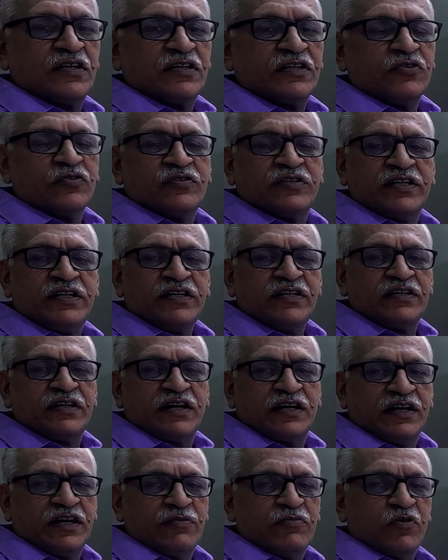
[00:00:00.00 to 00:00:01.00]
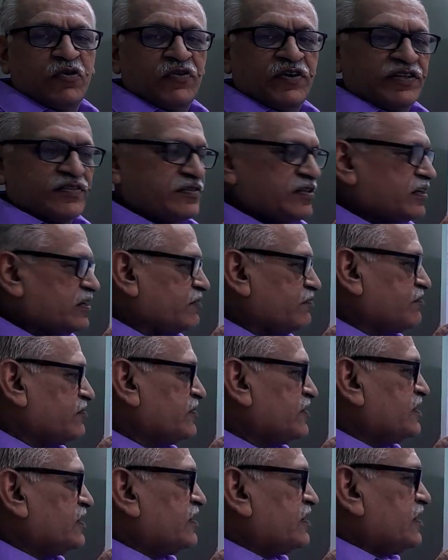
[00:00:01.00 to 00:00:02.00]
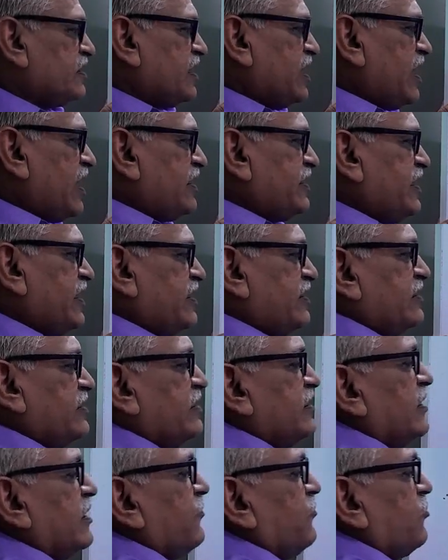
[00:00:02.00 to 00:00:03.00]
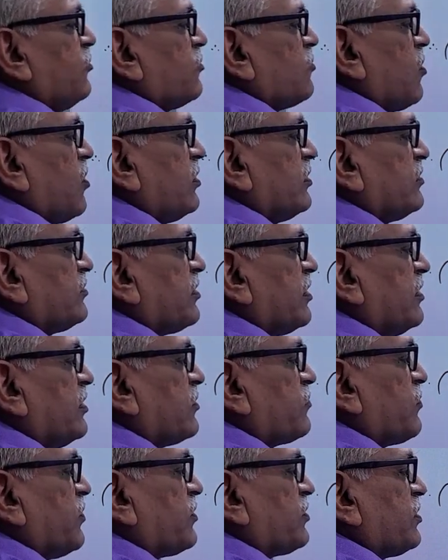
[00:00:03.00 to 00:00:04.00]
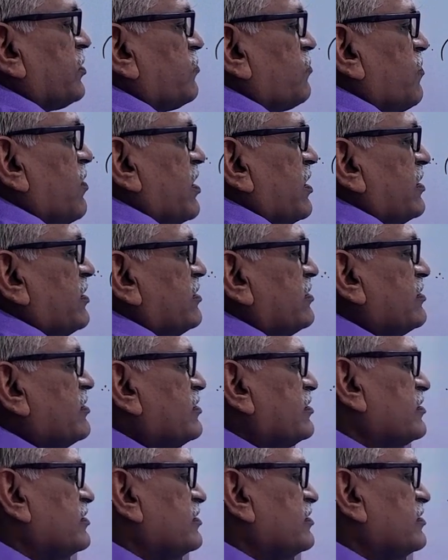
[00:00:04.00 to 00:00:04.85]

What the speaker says: using De Moivre's theorem. And then if we call this as equation 1,